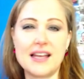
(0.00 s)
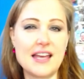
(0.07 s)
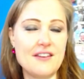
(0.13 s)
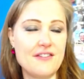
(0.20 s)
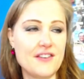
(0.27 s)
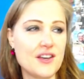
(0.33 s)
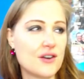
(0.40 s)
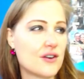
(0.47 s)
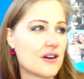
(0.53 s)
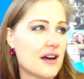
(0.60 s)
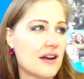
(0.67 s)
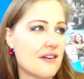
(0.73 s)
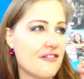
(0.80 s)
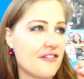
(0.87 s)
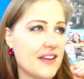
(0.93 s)
If you're
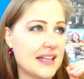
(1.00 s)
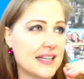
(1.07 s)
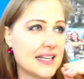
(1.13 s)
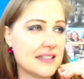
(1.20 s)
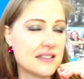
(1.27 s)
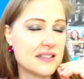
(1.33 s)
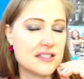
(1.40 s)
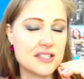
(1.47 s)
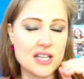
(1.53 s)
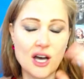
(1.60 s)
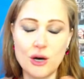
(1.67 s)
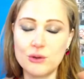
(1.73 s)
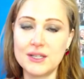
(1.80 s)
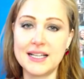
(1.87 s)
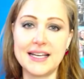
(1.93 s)
feeling
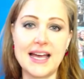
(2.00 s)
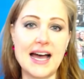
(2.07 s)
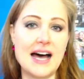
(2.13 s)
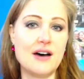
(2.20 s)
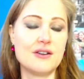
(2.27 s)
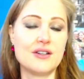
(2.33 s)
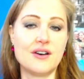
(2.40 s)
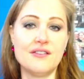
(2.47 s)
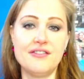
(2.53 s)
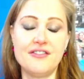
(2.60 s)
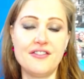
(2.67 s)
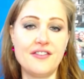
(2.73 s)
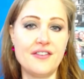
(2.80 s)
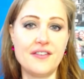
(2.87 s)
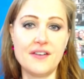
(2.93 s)
totally out
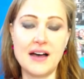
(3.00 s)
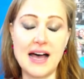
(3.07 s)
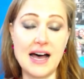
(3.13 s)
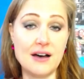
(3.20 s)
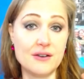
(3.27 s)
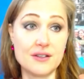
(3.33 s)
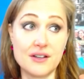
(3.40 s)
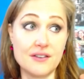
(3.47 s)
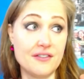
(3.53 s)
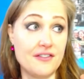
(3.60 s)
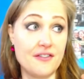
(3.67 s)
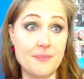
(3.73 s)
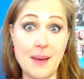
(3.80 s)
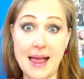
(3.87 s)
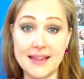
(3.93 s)

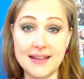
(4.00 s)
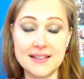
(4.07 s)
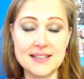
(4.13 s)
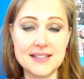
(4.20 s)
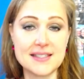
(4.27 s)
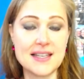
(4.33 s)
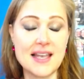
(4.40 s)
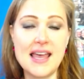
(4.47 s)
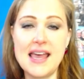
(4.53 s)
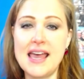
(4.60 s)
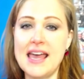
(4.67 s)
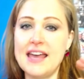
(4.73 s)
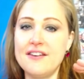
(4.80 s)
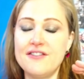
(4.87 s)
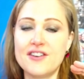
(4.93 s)
of balance,
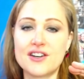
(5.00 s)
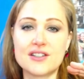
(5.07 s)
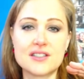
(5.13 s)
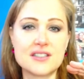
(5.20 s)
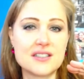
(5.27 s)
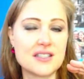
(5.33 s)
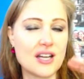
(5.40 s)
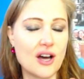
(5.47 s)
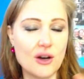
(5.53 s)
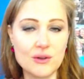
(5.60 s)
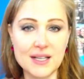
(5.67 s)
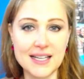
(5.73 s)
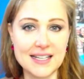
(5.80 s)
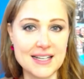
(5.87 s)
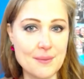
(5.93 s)
if you're
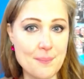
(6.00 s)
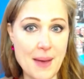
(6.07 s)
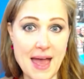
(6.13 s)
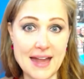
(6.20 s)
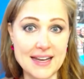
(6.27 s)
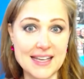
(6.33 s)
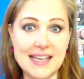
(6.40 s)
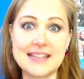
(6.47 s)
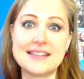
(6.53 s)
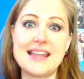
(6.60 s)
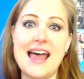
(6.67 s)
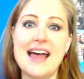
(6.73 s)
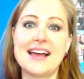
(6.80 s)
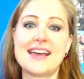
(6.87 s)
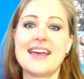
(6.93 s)
totally in a panic
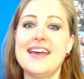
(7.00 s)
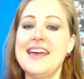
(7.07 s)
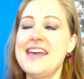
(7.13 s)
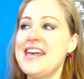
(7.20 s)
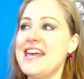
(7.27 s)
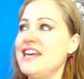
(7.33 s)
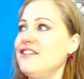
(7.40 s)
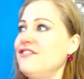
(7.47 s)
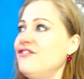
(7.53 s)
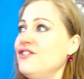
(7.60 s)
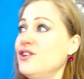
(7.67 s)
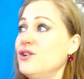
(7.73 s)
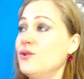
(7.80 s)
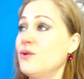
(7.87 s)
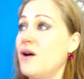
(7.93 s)
attack, if
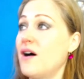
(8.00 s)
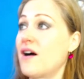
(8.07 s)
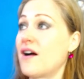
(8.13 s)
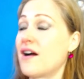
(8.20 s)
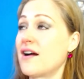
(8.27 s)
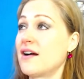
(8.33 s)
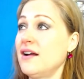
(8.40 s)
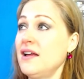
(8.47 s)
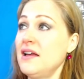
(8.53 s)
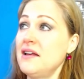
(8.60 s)
you are